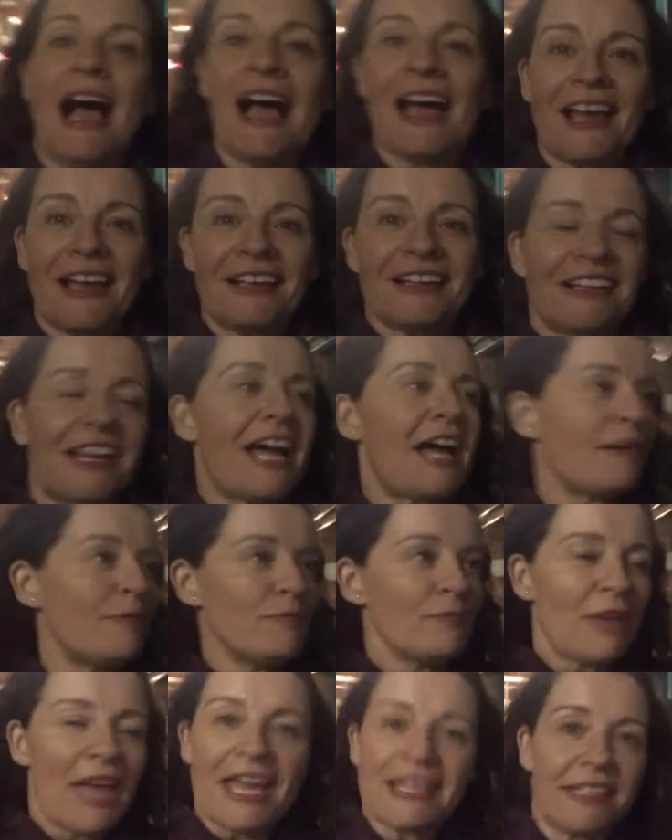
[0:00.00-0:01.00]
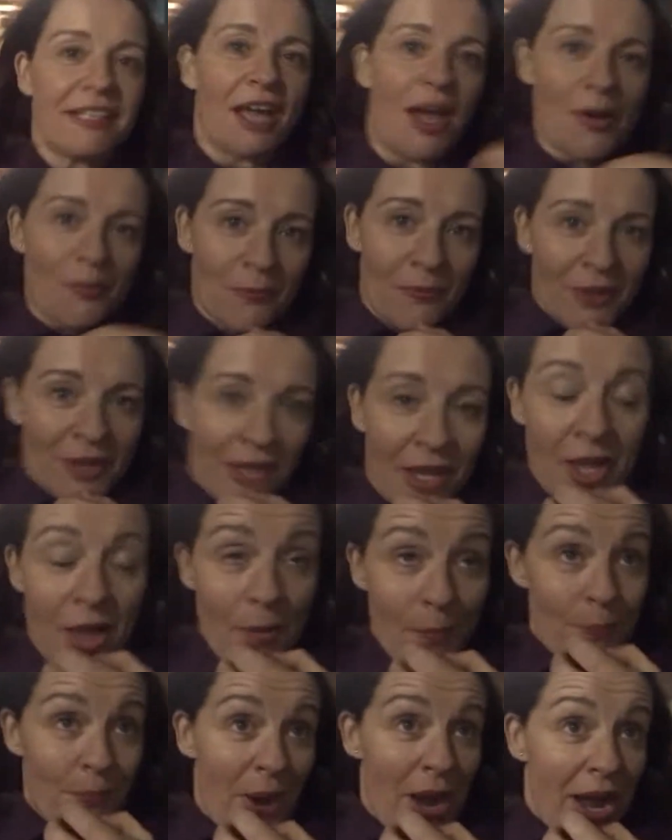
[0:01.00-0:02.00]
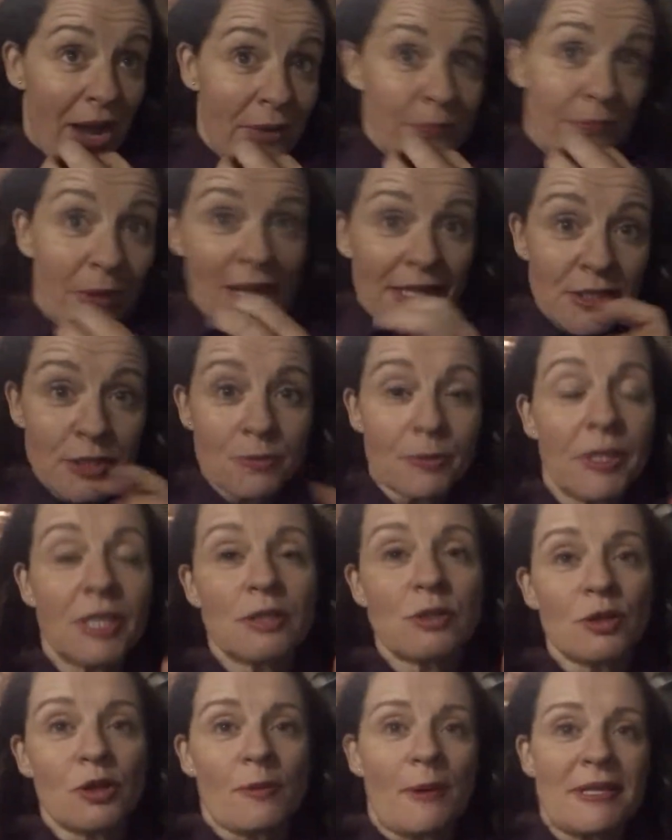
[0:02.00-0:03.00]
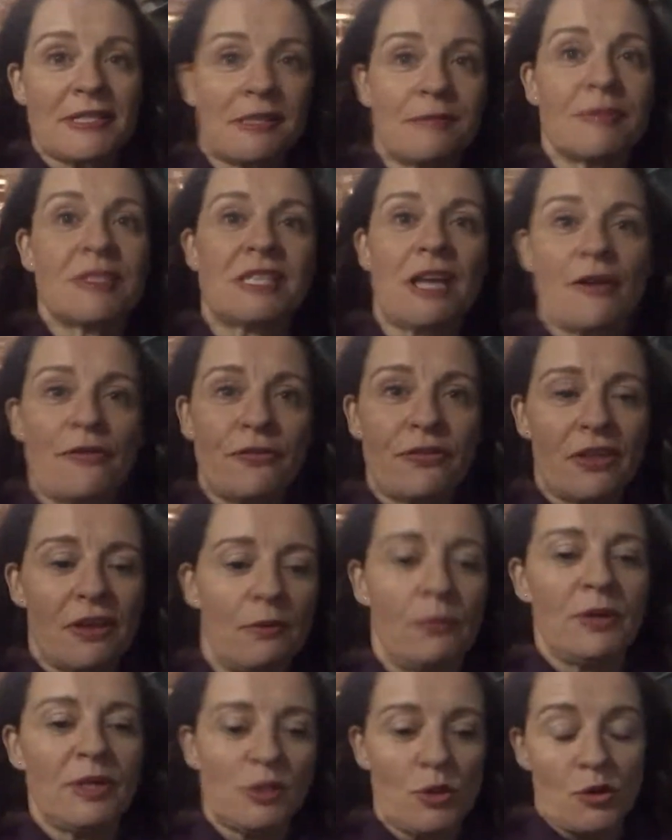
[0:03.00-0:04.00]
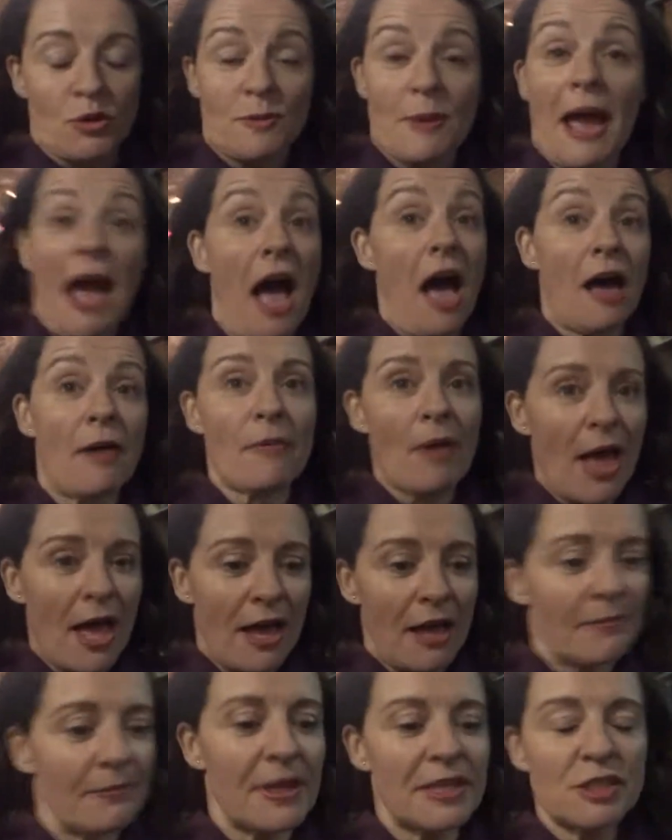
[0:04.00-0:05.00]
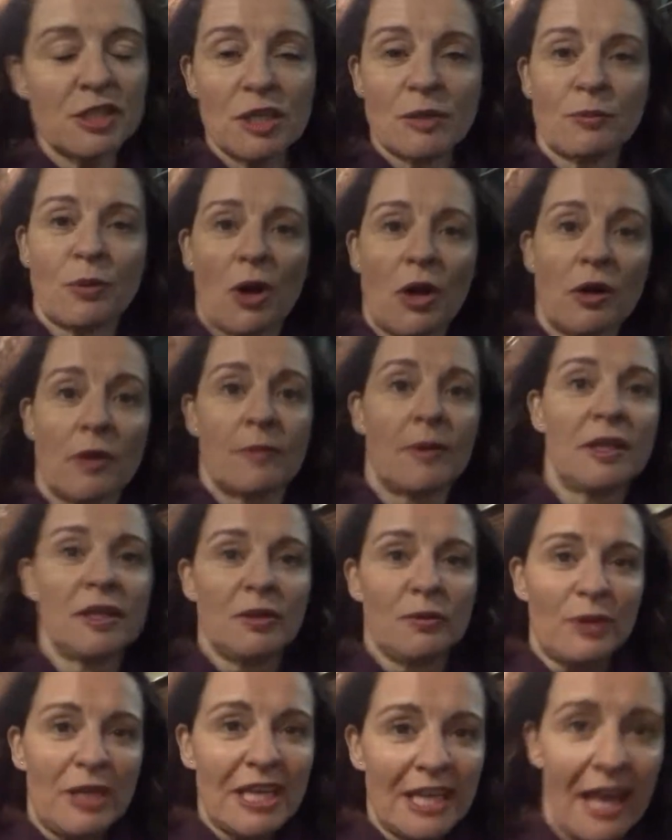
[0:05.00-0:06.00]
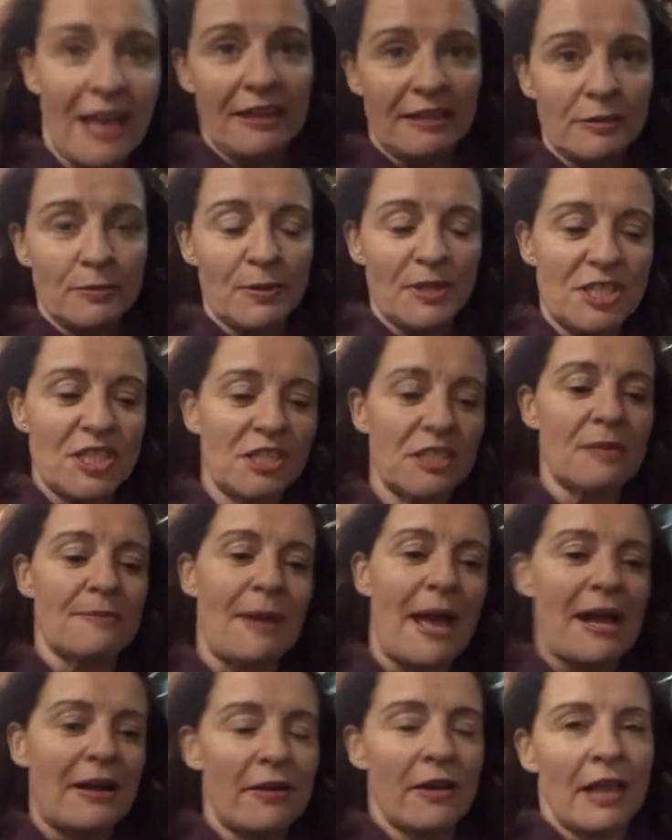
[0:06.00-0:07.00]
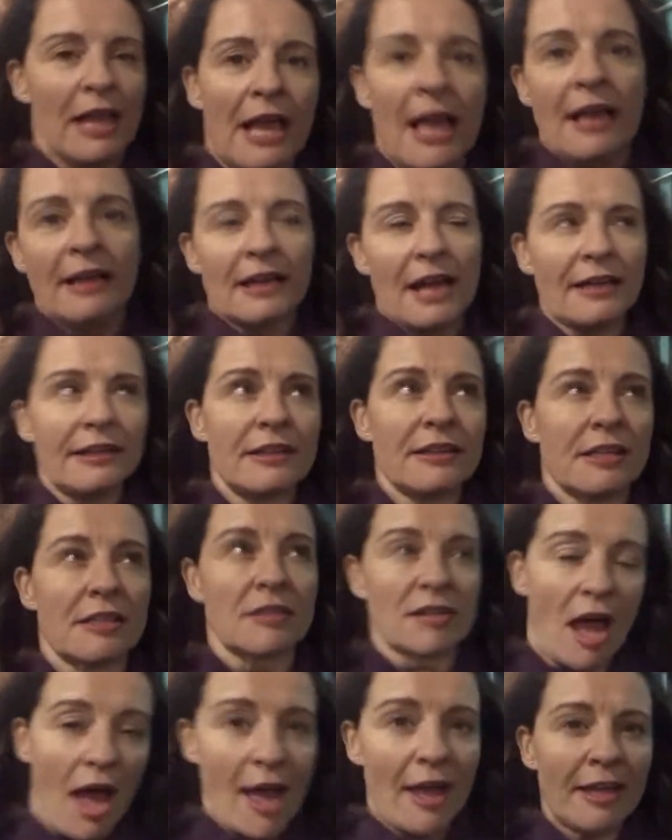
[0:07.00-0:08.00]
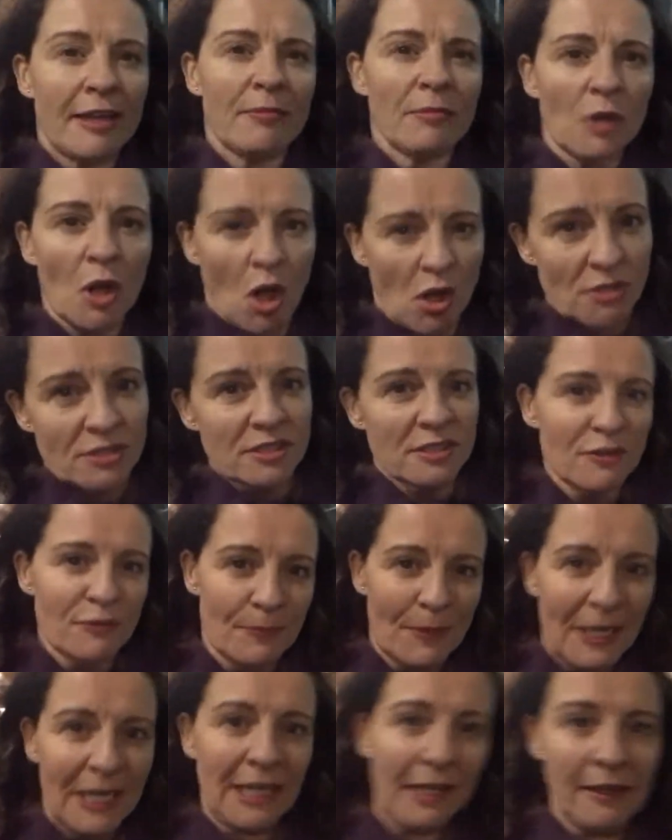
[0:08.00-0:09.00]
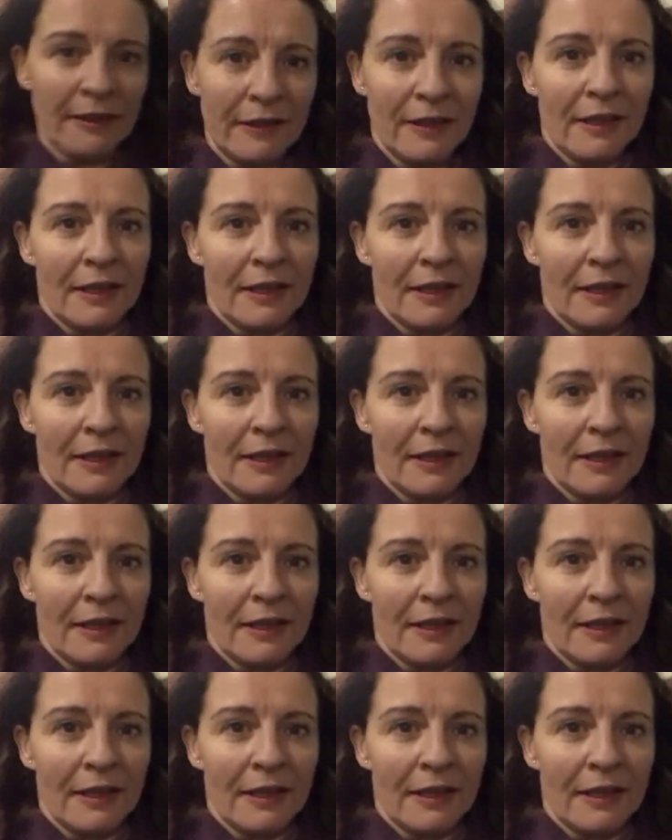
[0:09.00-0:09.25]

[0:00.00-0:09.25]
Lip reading: And I'm heading home. But I just want to talk about some stuff that we talked about our mentoring program at the weekend, which is about kind of the time cost of money.